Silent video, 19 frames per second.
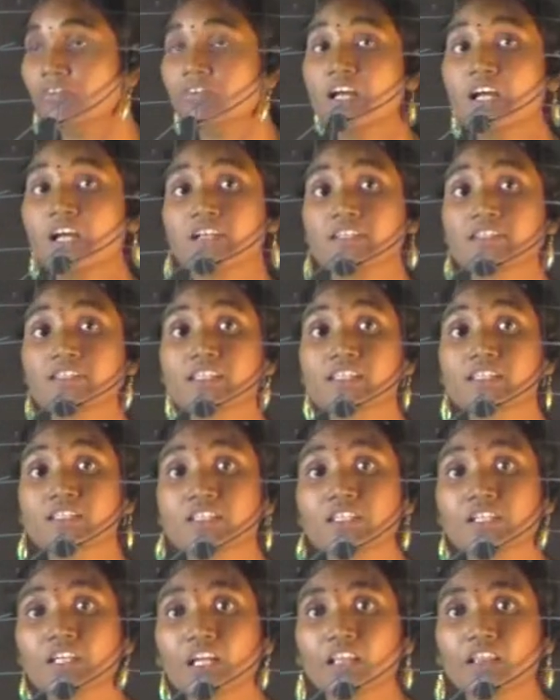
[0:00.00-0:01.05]

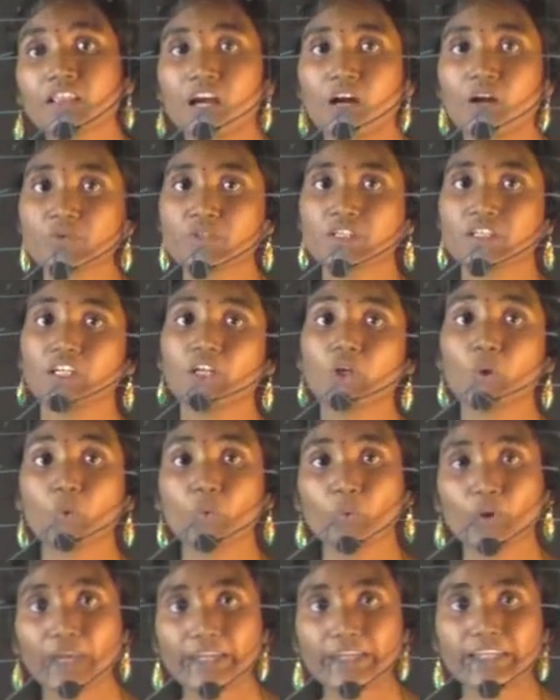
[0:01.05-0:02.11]

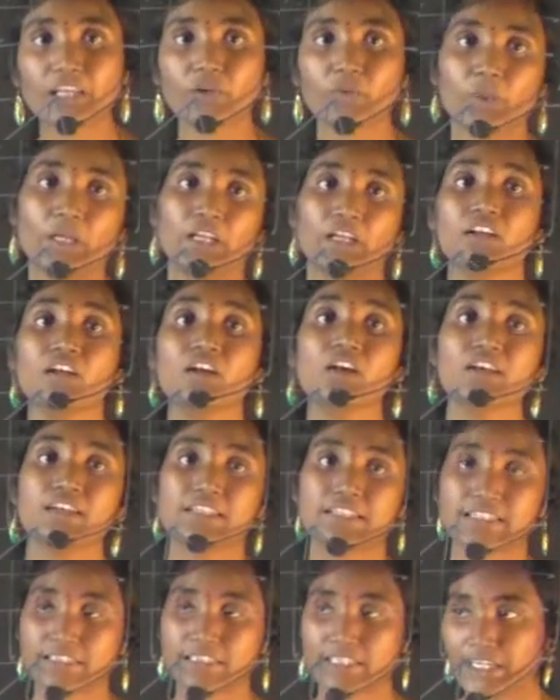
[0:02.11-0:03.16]
69,281
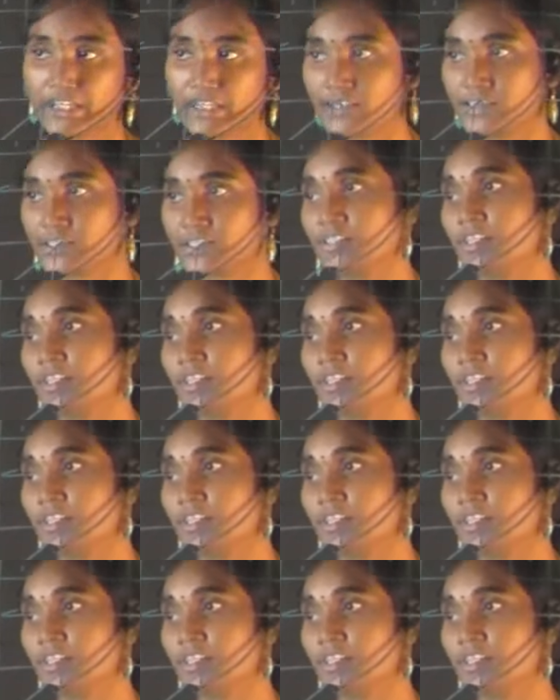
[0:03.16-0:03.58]
states